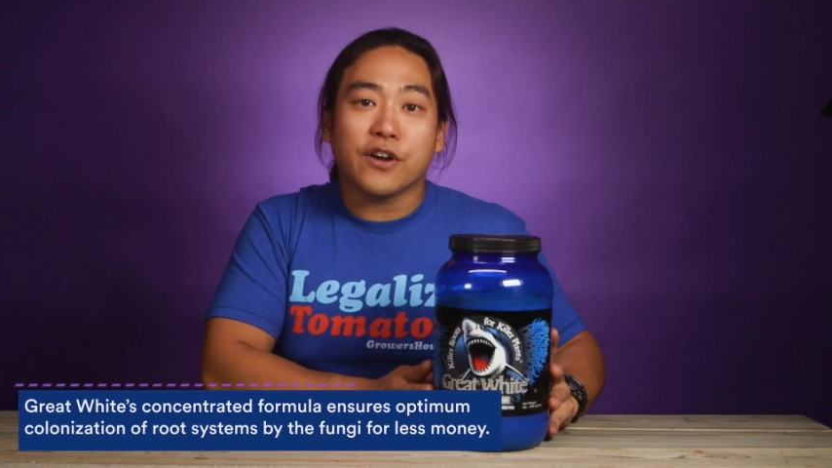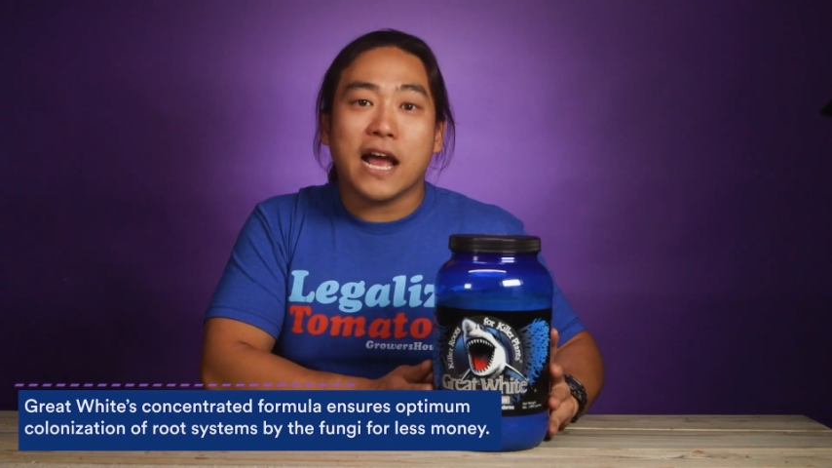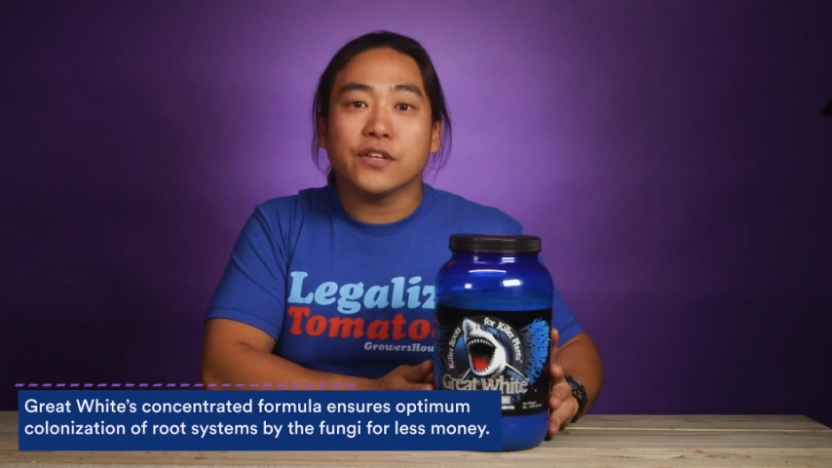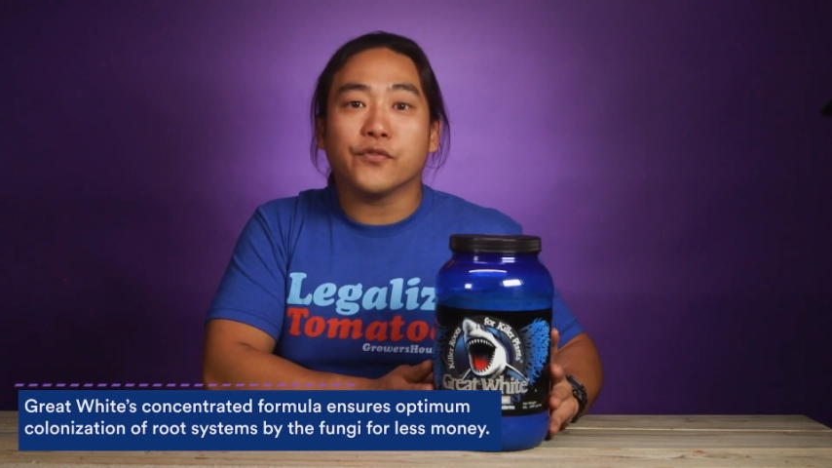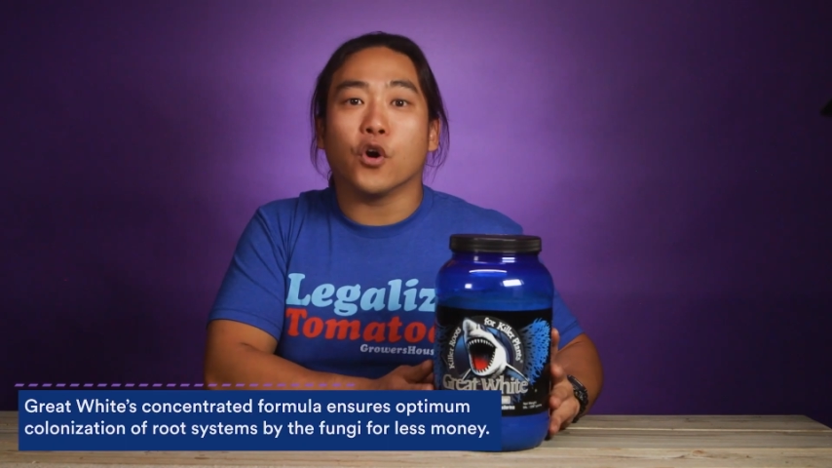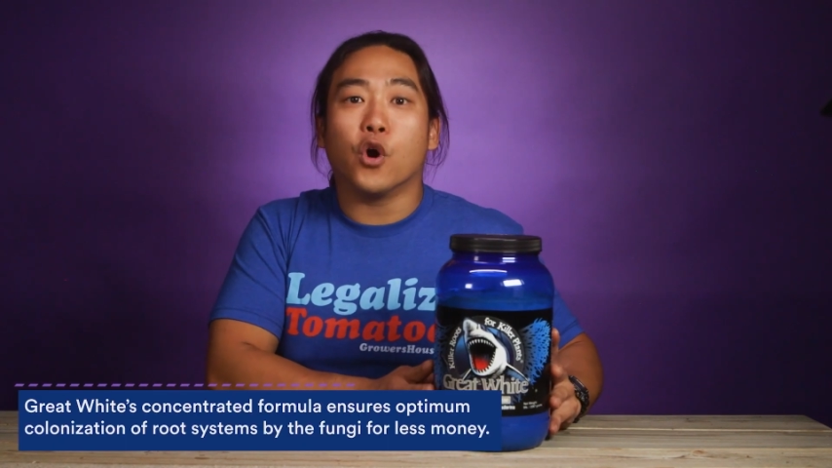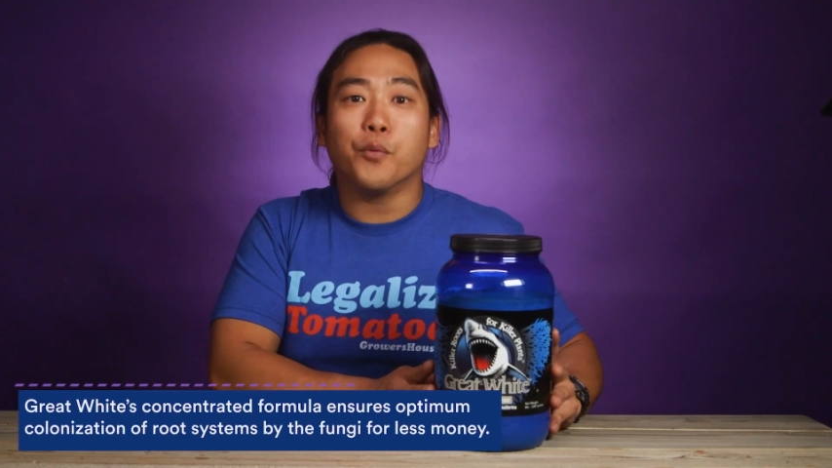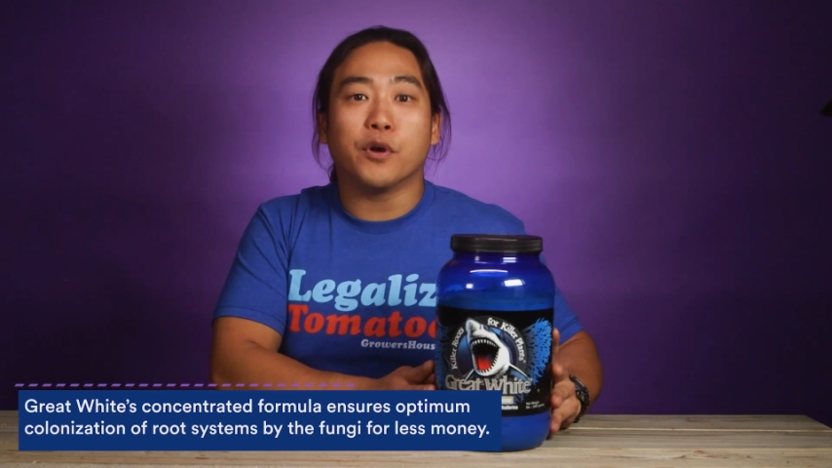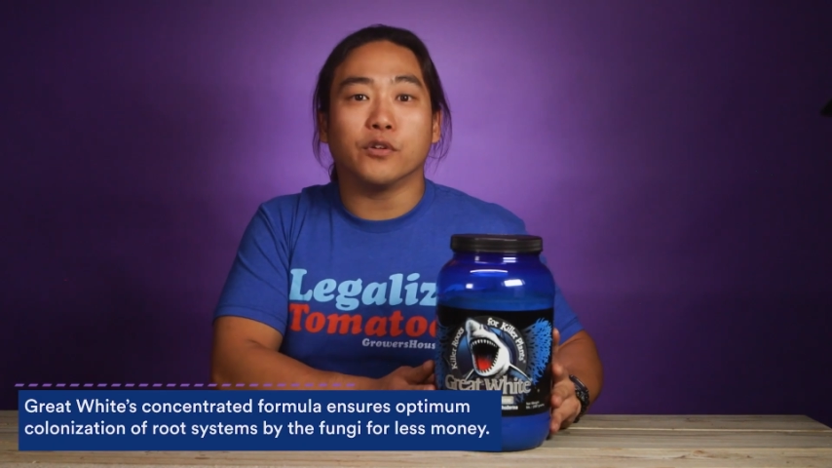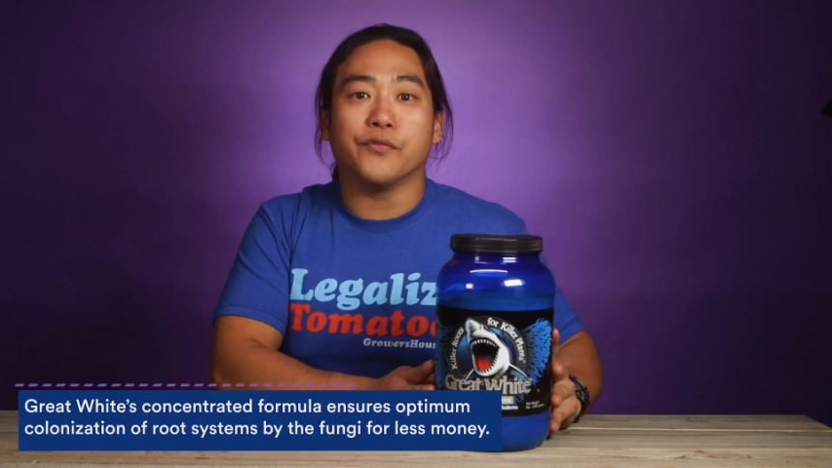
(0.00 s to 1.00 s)
nice for
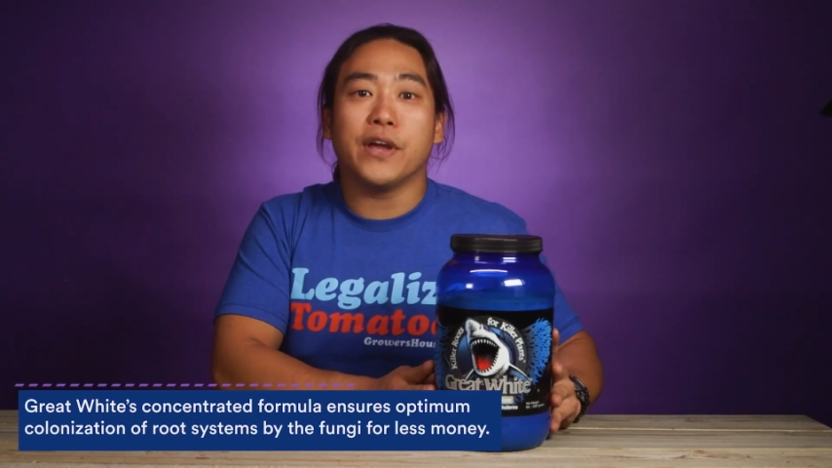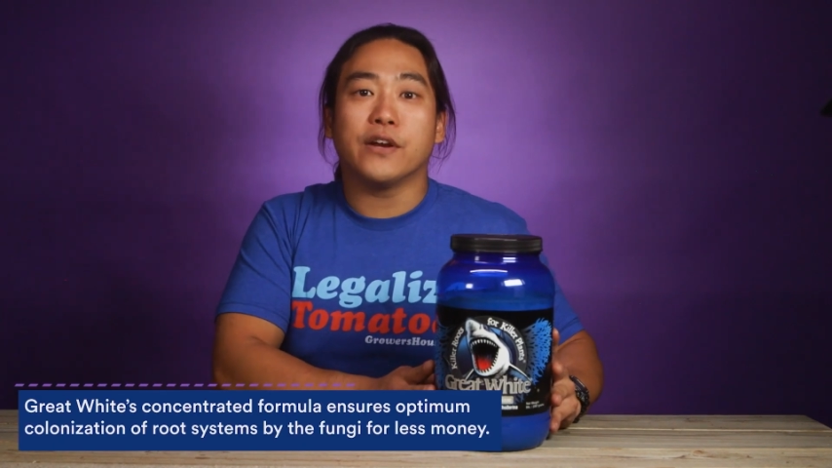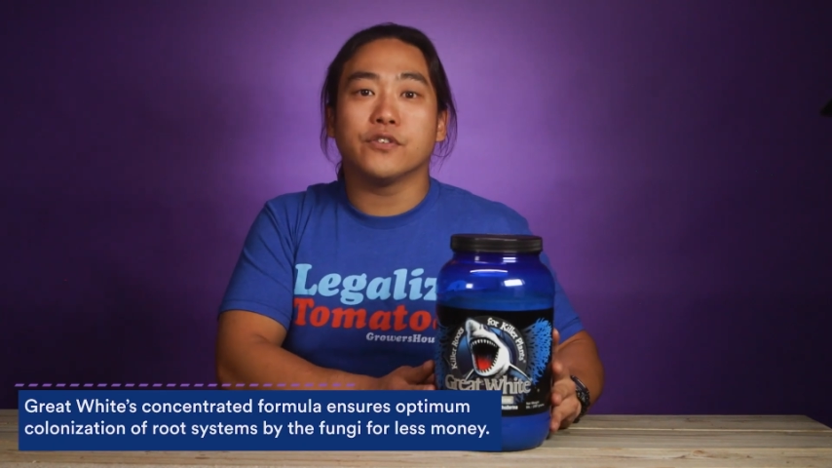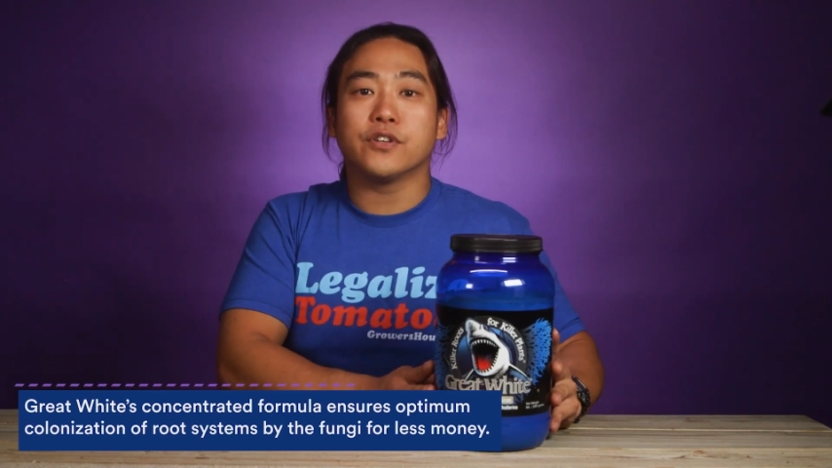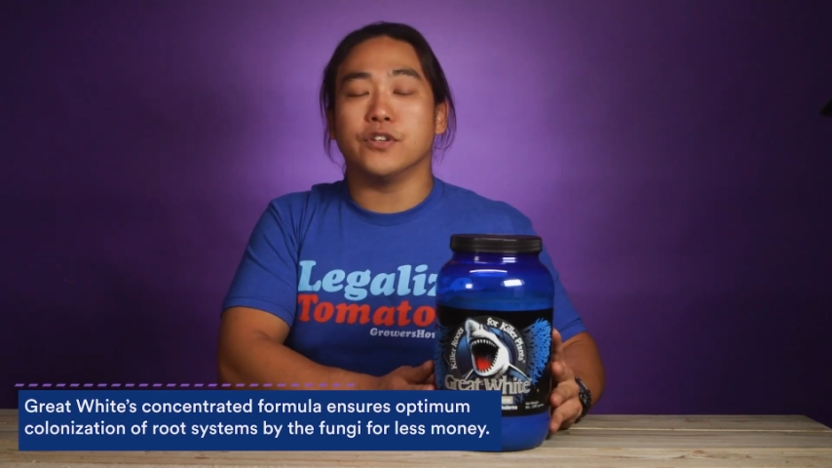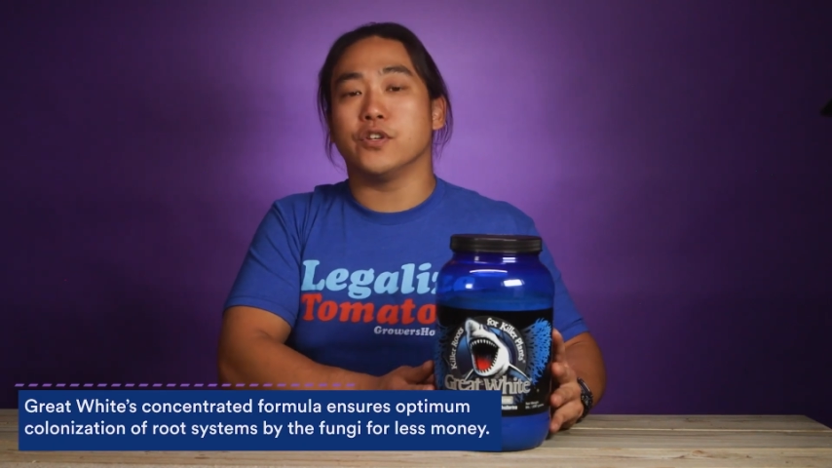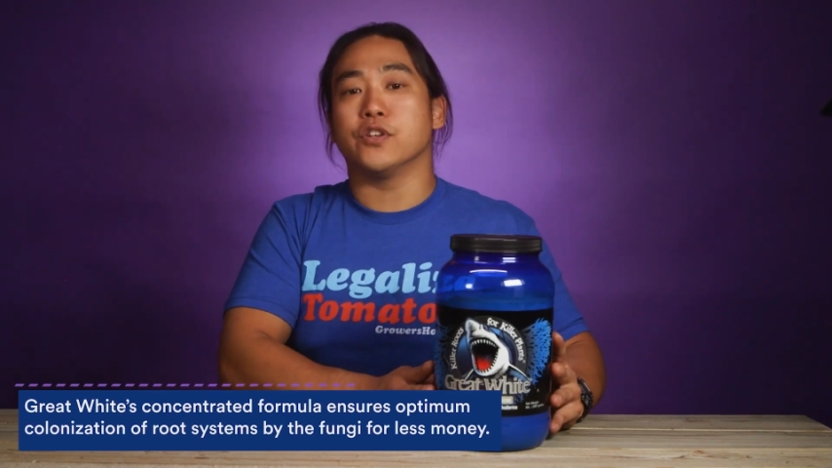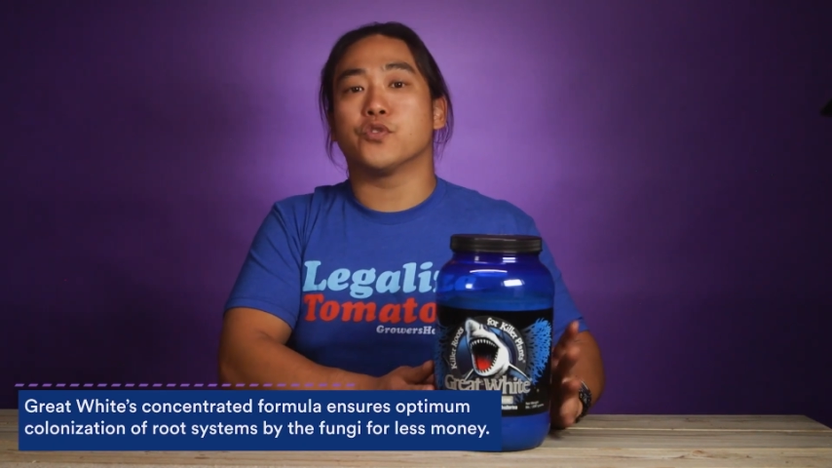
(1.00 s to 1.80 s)
home cultivators because you can